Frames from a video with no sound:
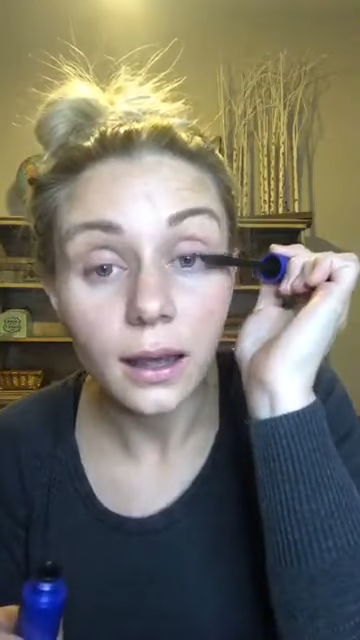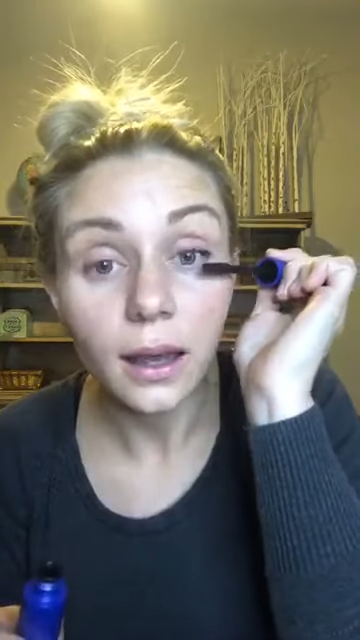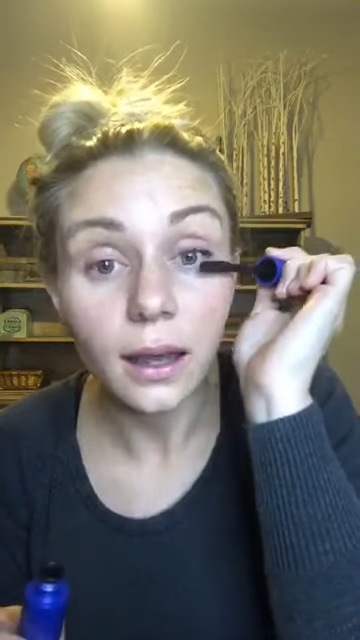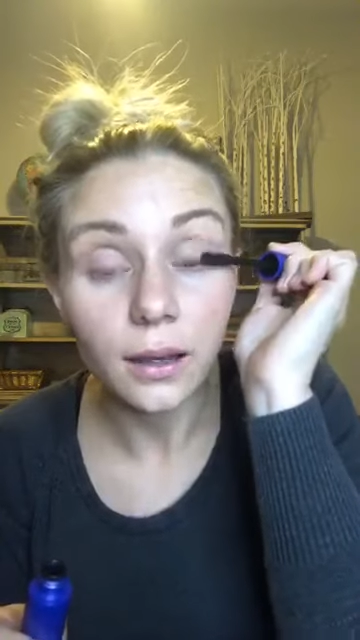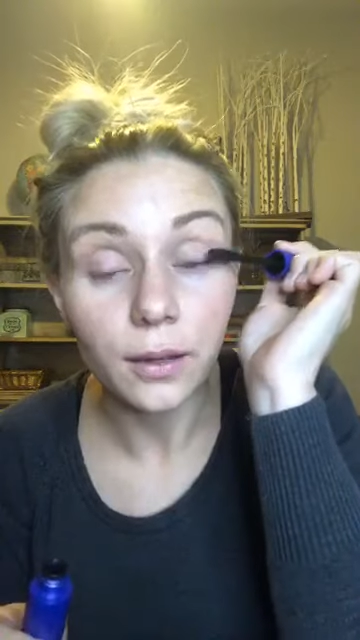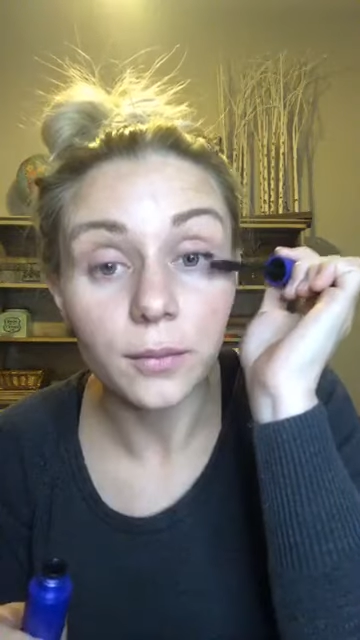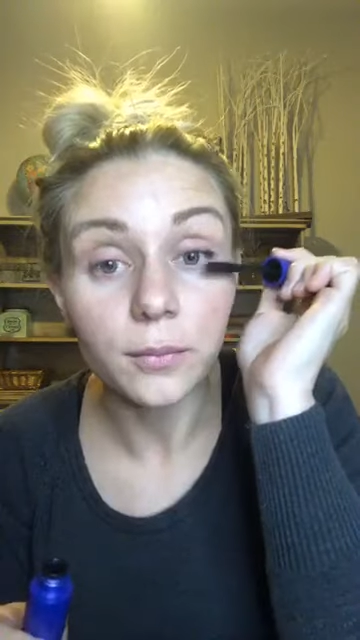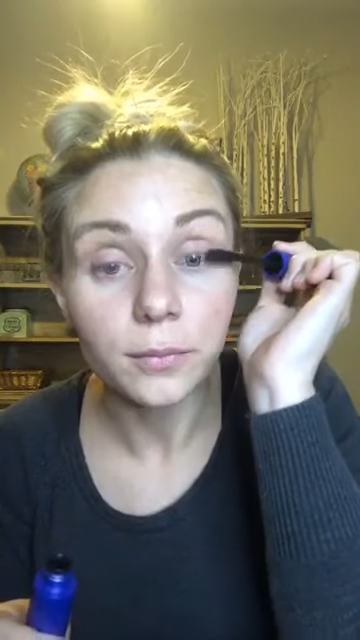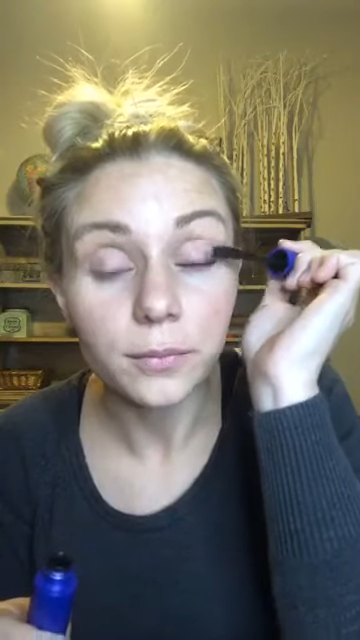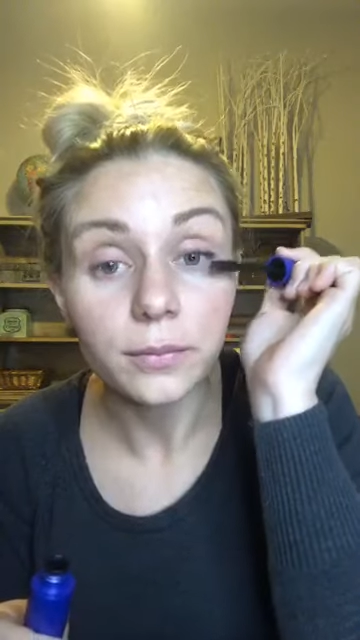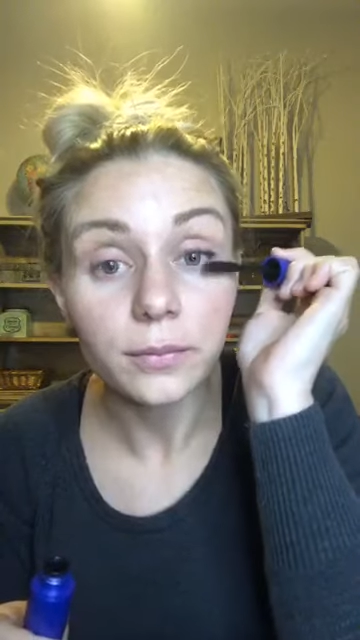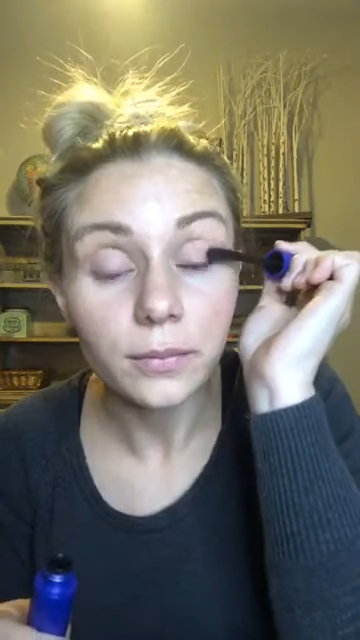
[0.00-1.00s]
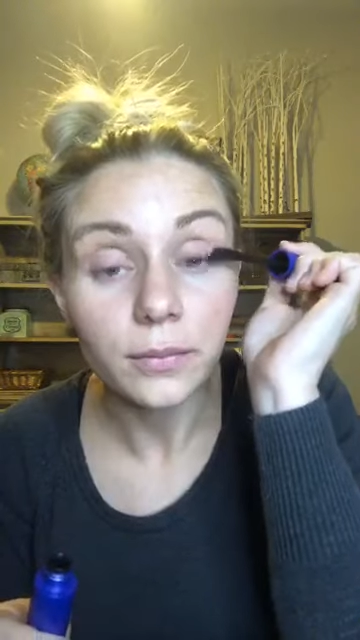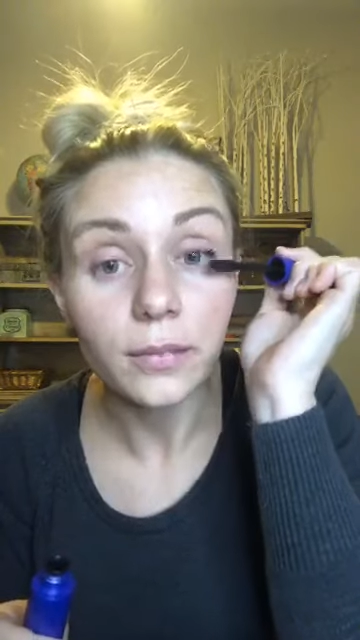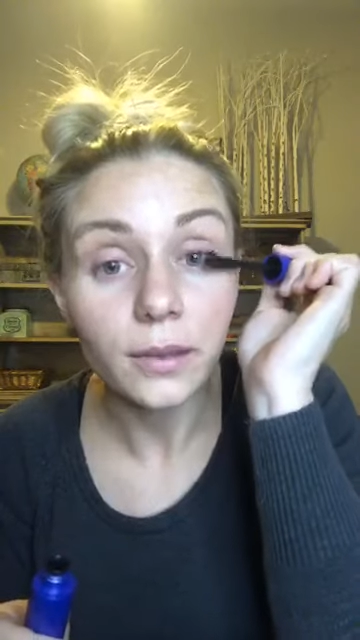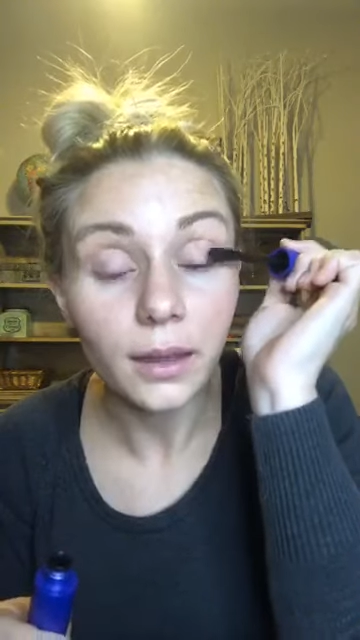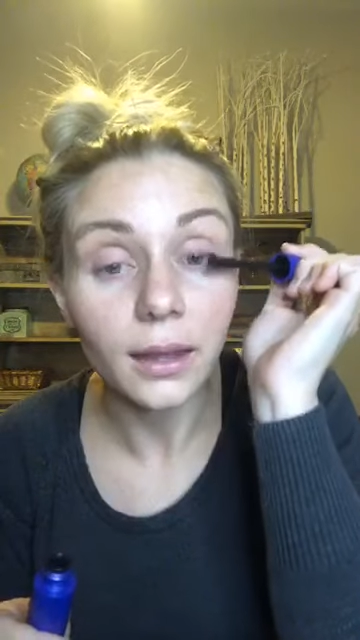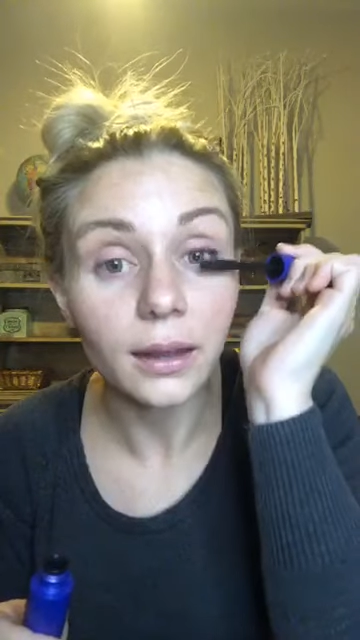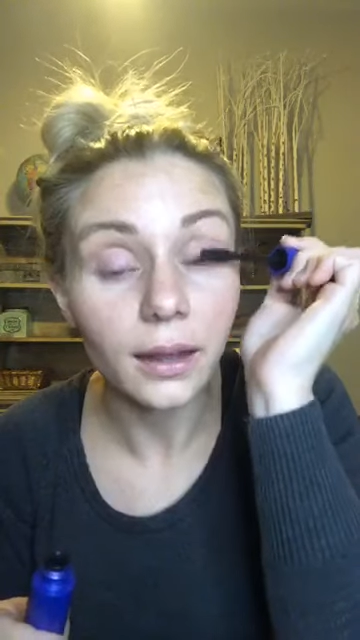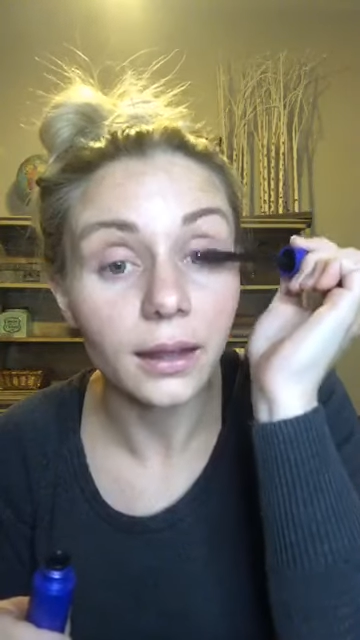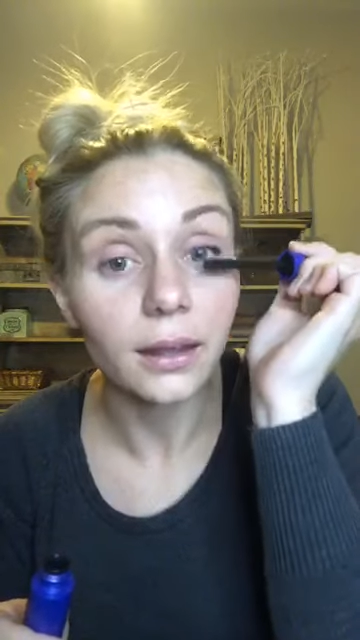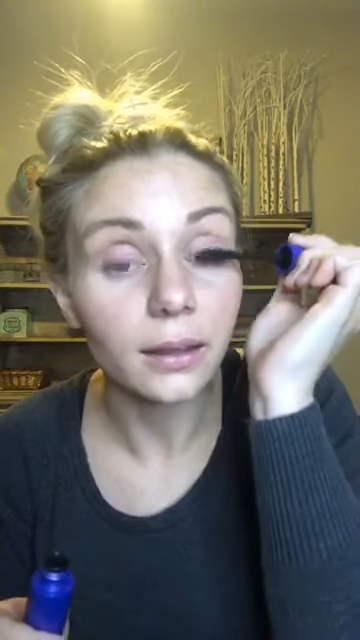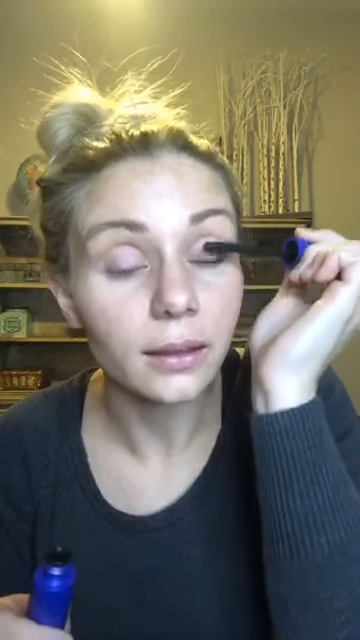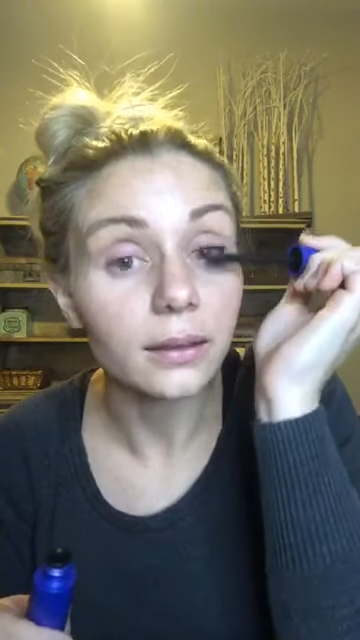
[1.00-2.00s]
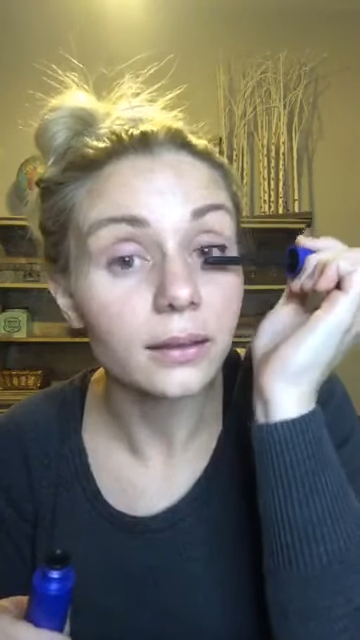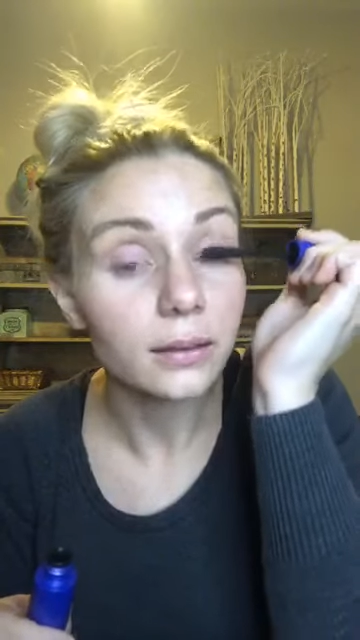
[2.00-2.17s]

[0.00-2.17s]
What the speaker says: And I